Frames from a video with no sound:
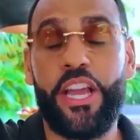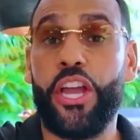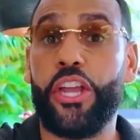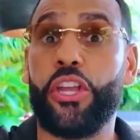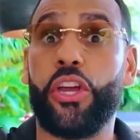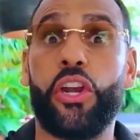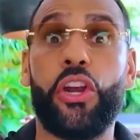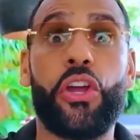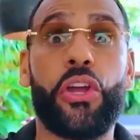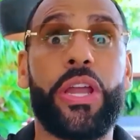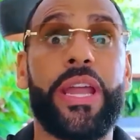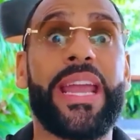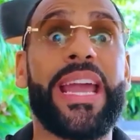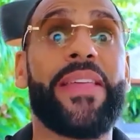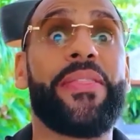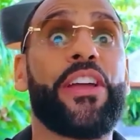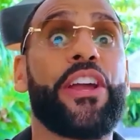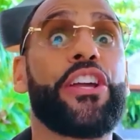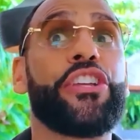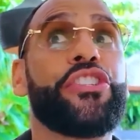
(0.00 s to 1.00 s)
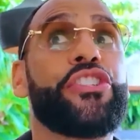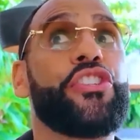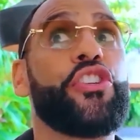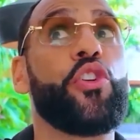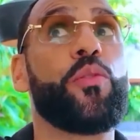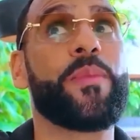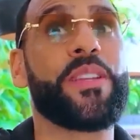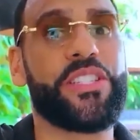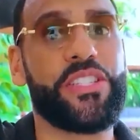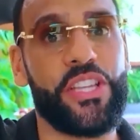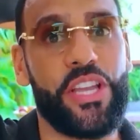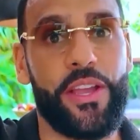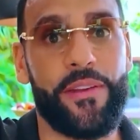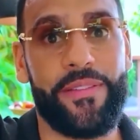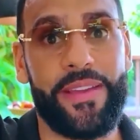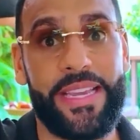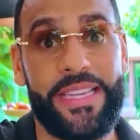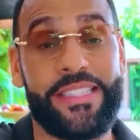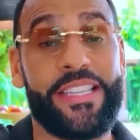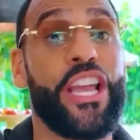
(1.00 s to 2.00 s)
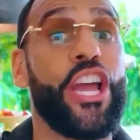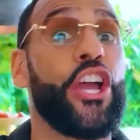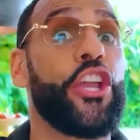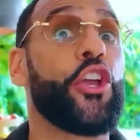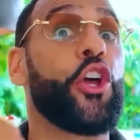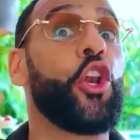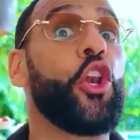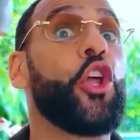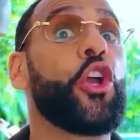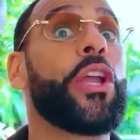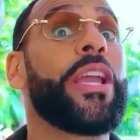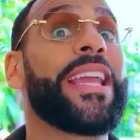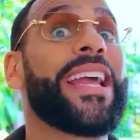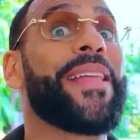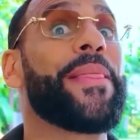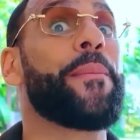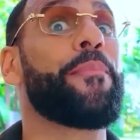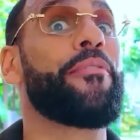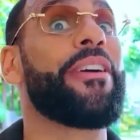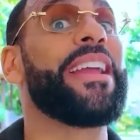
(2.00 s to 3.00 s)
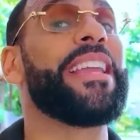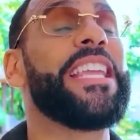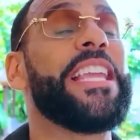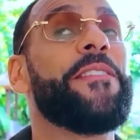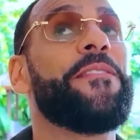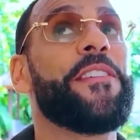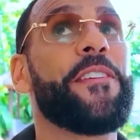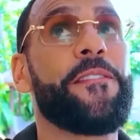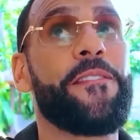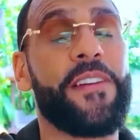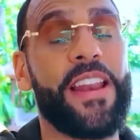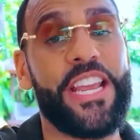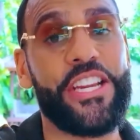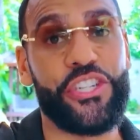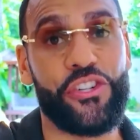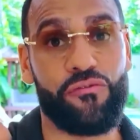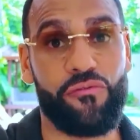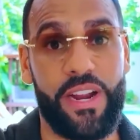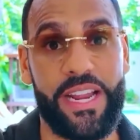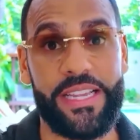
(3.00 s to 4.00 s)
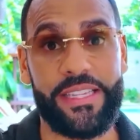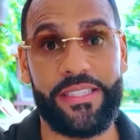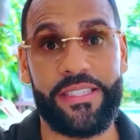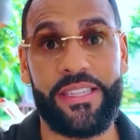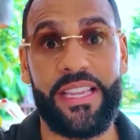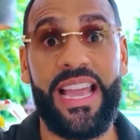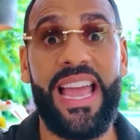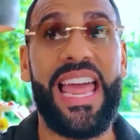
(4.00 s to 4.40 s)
you're looking at the consumer surveys, you're looking at the break-even inflation rates.